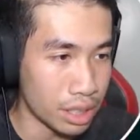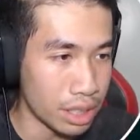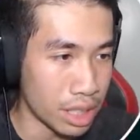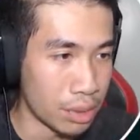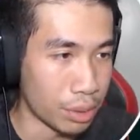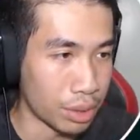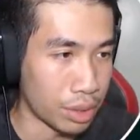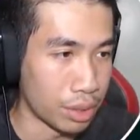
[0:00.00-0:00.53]
There
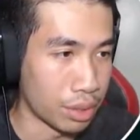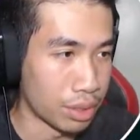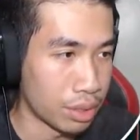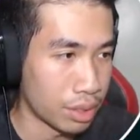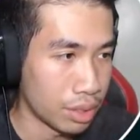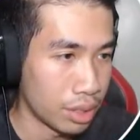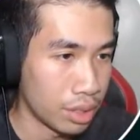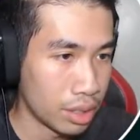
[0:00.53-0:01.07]
we go.
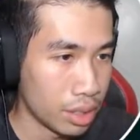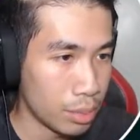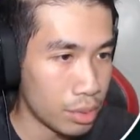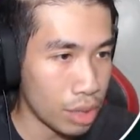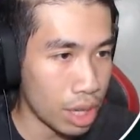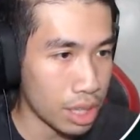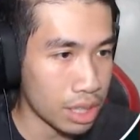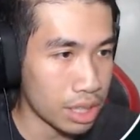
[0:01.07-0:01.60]
I'm gonna
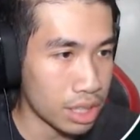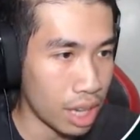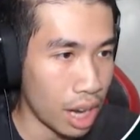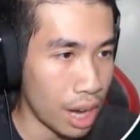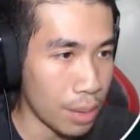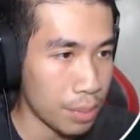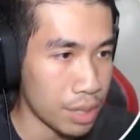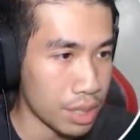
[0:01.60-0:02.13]
try to
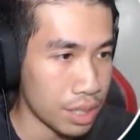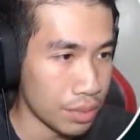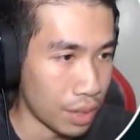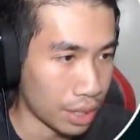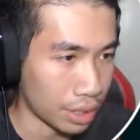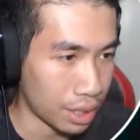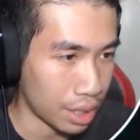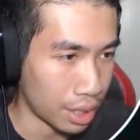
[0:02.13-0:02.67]
time this if
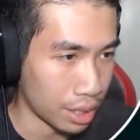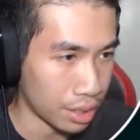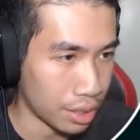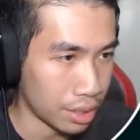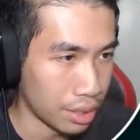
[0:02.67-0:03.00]
I can.